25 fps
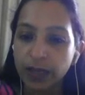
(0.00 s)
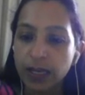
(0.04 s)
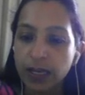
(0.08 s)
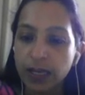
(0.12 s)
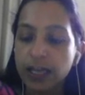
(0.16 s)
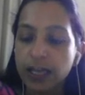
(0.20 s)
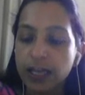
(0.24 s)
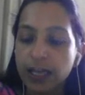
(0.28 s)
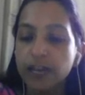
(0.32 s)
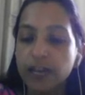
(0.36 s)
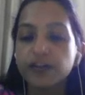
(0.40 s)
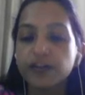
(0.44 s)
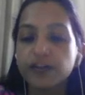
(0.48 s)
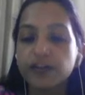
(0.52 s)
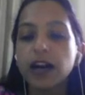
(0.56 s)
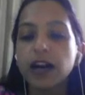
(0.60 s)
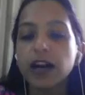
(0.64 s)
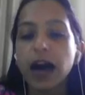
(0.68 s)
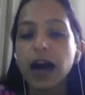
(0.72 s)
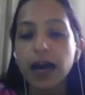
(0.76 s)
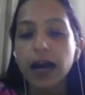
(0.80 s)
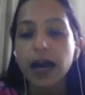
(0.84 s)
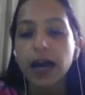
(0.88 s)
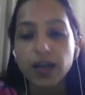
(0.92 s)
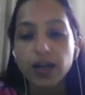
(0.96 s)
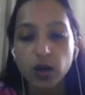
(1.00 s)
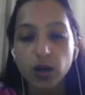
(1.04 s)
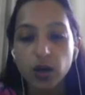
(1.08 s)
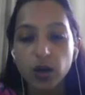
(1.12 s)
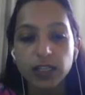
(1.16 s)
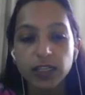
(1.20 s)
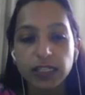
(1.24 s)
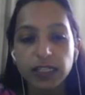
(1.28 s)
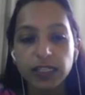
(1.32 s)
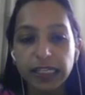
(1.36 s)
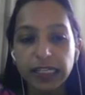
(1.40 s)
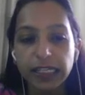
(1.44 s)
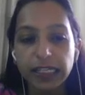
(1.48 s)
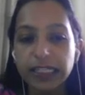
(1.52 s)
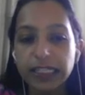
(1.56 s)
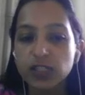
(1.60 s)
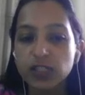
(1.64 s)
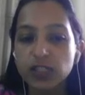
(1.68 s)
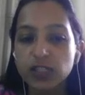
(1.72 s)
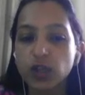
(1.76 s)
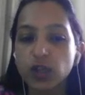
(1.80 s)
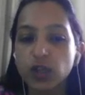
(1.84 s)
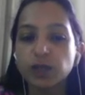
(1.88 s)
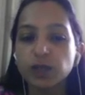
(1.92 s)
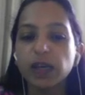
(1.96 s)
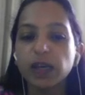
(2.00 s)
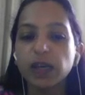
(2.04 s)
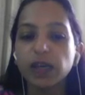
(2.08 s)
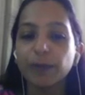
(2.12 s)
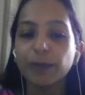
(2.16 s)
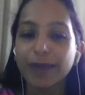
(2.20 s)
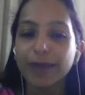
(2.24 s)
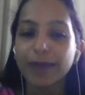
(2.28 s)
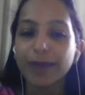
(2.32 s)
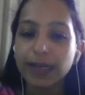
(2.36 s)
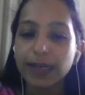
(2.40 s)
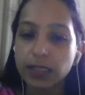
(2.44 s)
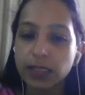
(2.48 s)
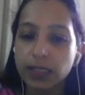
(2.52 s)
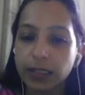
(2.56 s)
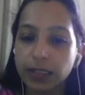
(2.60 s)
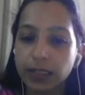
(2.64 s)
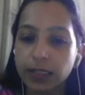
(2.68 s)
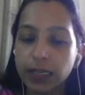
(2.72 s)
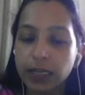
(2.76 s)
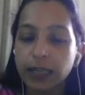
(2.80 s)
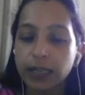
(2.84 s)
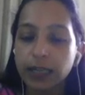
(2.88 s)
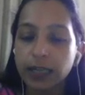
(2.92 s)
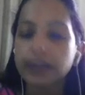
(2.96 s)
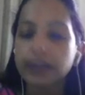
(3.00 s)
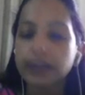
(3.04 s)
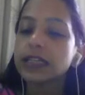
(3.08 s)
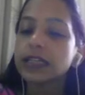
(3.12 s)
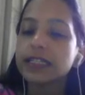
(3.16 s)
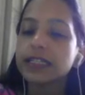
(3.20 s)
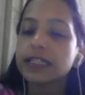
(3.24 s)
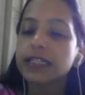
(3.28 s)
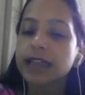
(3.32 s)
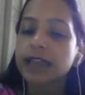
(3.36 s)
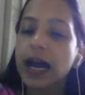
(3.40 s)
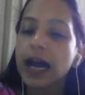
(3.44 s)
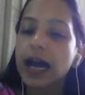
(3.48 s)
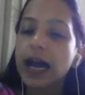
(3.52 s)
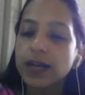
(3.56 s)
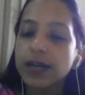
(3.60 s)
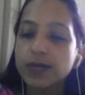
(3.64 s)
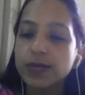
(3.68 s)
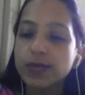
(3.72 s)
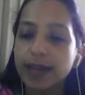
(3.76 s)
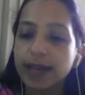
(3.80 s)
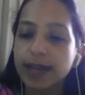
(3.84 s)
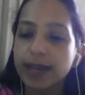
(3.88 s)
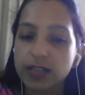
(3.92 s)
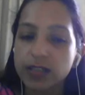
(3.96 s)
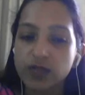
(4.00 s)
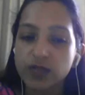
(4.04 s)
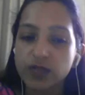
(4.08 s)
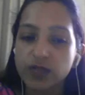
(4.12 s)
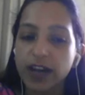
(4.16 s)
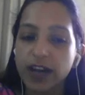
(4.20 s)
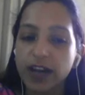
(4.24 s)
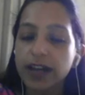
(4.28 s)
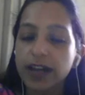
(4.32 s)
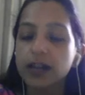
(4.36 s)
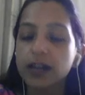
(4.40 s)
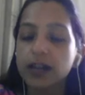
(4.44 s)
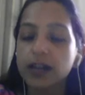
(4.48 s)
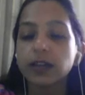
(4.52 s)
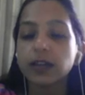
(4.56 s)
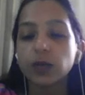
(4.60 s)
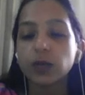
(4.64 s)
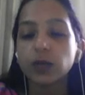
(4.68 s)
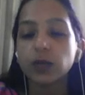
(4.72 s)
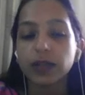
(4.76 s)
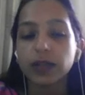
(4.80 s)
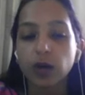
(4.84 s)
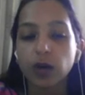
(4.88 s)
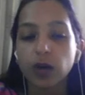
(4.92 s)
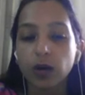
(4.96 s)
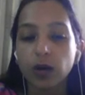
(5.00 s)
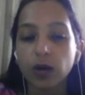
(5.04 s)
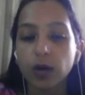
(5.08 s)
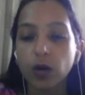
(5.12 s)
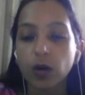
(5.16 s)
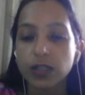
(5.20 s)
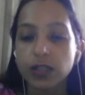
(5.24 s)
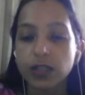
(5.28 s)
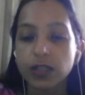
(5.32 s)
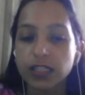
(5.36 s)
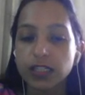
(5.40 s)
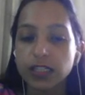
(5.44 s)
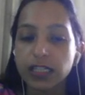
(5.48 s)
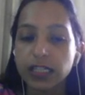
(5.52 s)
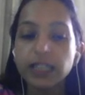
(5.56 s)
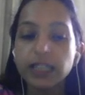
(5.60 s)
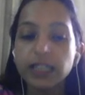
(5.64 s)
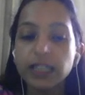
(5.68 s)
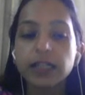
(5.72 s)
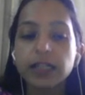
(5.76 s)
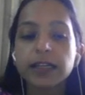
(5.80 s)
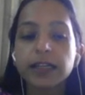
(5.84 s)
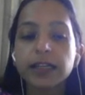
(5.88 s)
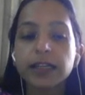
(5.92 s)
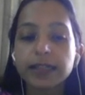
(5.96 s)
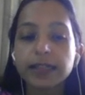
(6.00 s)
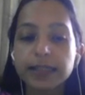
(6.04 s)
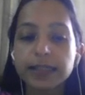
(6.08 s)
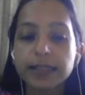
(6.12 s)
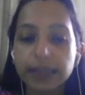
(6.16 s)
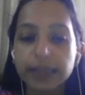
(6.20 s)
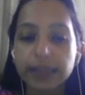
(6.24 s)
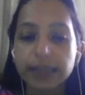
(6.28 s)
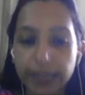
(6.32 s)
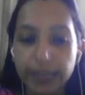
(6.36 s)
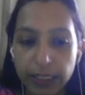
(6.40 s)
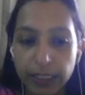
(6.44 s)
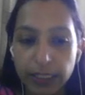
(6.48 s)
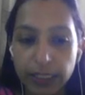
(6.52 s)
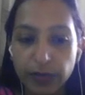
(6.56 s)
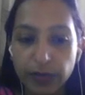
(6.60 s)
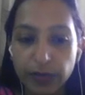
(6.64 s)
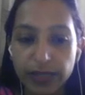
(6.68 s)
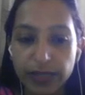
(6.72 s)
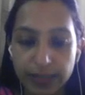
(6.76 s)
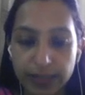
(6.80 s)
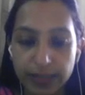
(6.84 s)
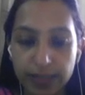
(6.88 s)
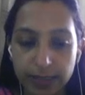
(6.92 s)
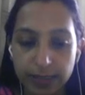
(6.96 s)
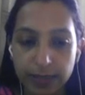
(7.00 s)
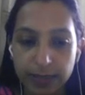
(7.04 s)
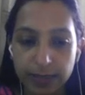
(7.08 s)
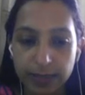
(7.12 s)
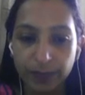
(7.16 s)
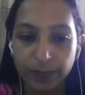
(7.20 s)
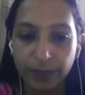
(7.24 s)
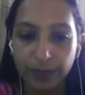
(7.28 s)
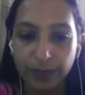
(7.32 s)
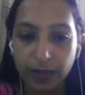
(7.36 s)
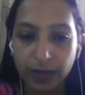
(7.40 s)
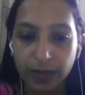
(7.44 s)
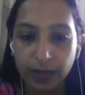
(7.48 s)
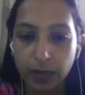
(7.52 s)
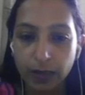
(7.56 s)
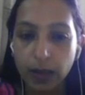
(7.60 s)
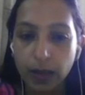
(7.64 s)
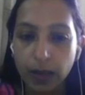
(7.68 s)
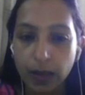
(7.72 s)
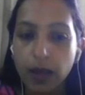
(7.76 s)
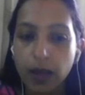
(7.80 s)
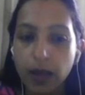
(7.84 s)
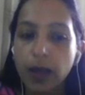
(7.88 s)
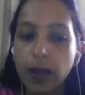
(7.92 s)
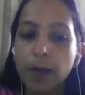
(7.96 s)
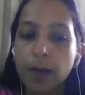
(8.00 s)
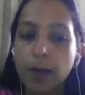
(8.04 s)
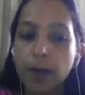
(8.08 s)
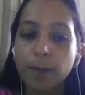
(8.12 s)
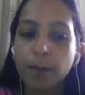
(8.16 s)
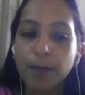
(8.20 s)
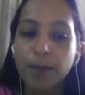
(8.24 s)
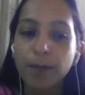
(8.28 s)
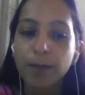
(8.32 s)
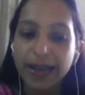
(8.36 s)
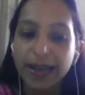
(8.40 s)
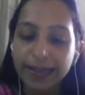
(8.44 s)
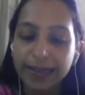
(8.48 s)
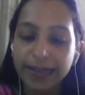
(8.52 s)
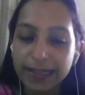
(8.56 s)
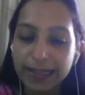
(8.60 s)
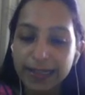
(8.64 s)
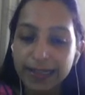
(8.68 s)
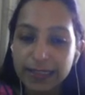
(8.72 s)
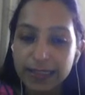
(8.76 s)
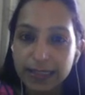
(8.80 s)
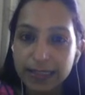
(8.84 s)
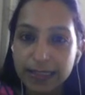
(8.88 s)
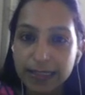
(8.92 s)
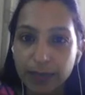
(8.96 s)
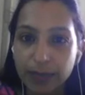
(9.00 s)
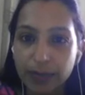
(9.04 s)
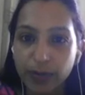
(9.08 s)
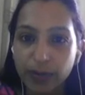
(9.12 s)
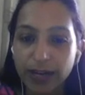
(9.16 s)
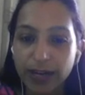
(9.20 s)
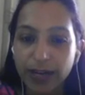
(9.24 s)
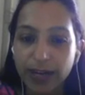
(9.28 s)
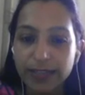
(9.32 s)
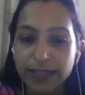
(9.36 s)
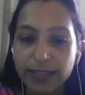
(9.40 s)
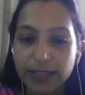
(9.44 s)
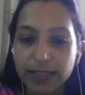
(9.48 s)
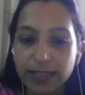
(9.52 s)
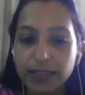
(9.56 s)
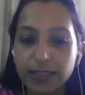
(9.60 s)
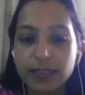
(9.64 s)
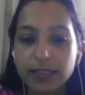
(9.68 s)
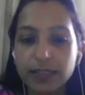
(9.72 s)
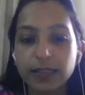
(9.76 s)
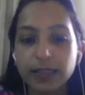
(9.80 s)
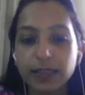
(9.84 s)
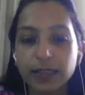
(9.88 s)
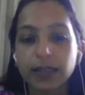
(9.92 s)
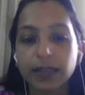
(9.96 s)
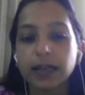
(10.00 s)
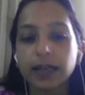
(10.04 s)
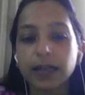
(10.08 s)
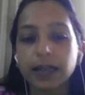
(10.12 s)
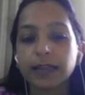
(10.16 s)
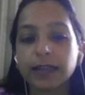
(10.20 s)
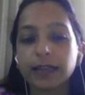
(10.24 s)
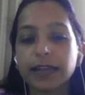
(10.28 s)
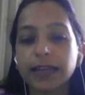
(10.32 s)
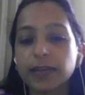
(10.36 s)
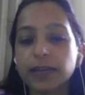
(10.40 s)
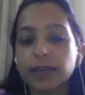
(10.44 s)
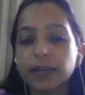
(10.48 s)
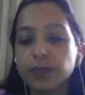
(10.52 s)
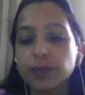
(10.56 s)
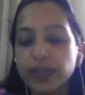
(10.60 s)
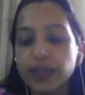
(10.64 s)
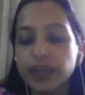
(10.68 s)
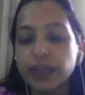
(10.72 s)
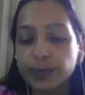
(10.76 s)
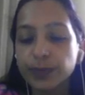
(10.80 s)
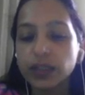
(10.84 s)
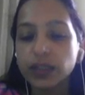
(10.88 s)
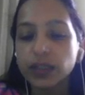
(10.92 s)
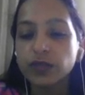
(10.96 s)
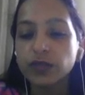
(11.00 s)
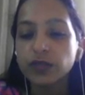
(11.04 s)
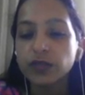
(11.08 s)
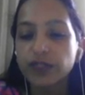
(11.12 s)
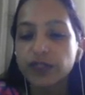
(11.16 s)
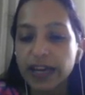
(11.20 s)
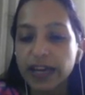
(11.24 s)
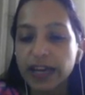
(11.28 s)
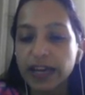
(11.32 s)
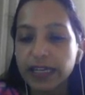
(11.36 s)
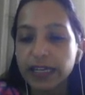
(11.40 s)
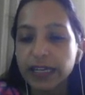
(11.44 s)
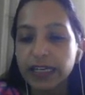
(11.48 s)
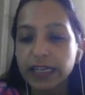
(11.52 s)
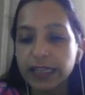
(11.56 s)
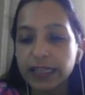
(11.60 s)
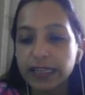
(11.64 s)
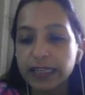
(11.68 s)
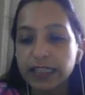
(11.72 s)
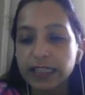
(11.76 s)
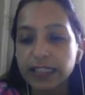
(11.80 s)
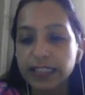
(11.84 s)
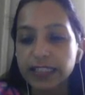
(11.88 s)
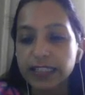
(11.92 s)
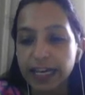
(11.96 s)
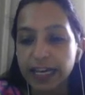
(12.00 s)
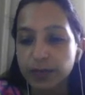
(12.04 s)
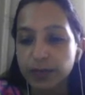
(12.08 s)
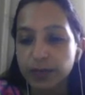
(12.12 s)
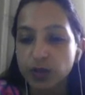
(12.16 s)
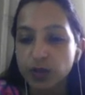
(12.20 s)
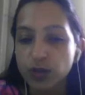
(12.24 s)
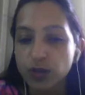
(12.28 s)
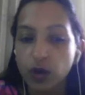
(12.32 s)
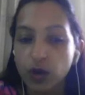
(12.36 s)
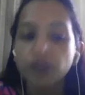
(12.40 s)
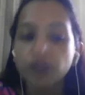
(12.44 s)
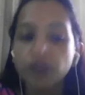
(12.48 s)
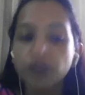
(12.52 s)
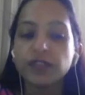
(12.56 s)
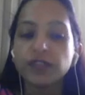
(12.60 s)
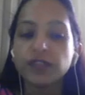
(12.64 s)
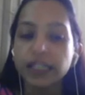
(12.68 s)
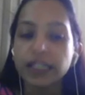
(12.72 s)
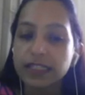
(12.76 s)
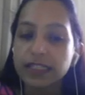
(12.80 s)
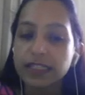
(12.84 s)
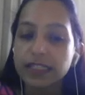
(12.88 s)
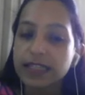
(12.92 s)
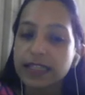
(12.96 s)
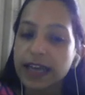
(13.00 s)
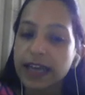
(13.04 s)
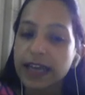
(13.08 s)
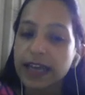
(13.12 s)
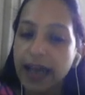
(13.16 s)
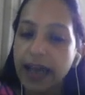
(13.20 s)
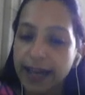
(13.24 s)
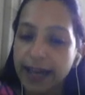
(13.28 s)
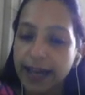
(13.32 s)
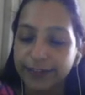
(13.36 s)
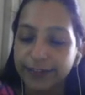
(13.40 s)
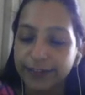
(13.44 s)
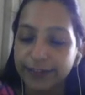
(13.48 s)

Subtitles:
If a higher order need is not being met, the desire to satisfy a lower order need increases. Mechlen summarizes that people vary in the types of needs they have.